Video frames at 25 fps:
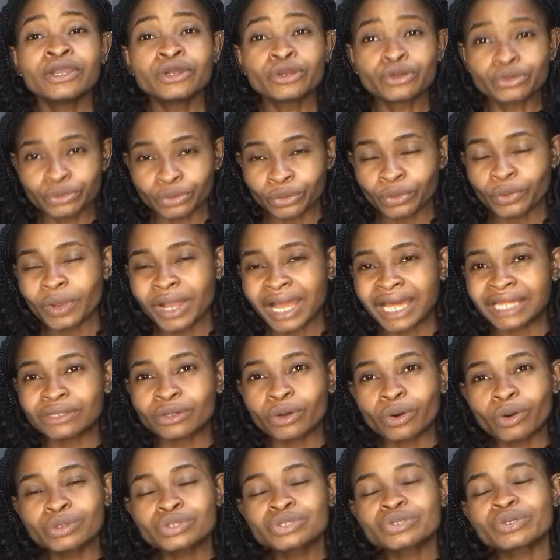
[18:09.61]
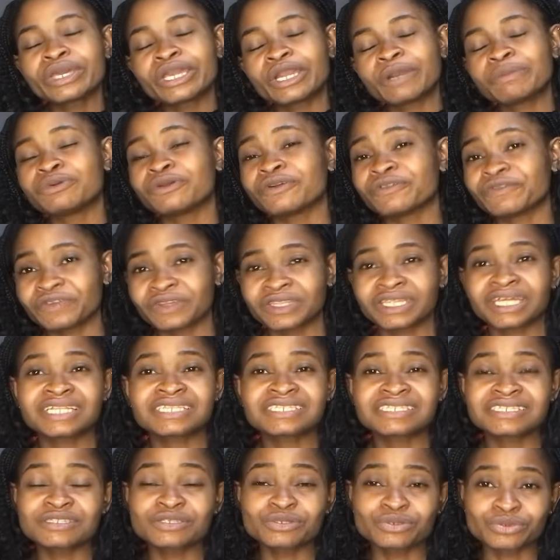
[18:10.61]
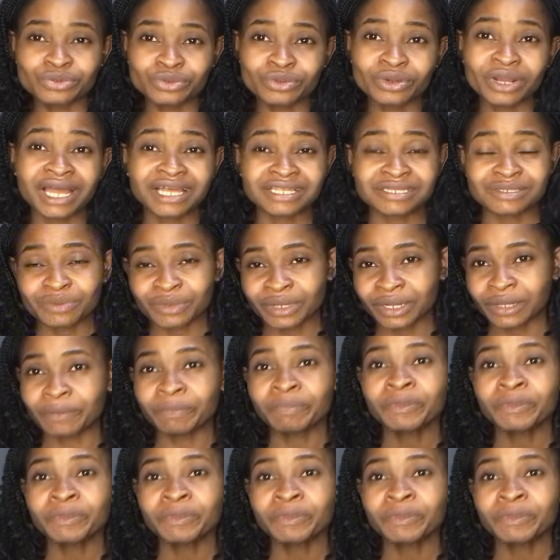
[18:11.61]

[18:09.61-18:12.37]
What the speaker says: grow and also help your finances grow as well.